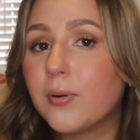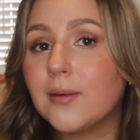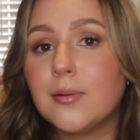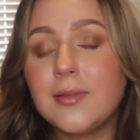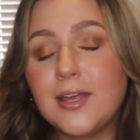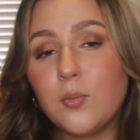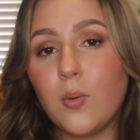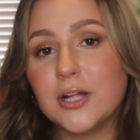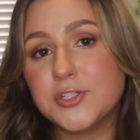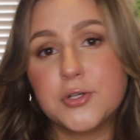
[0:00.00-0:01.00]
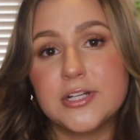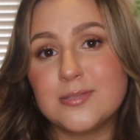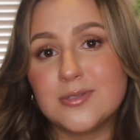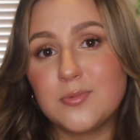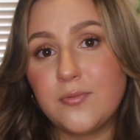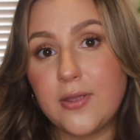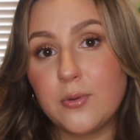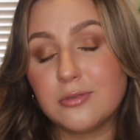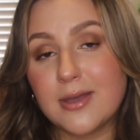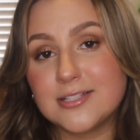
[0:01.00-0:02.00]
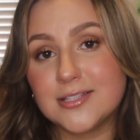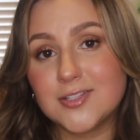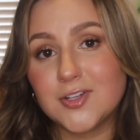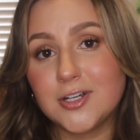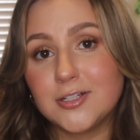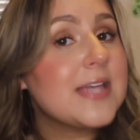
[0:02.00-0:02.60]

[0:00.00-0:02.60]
probably watch a Christmas movie with my sister.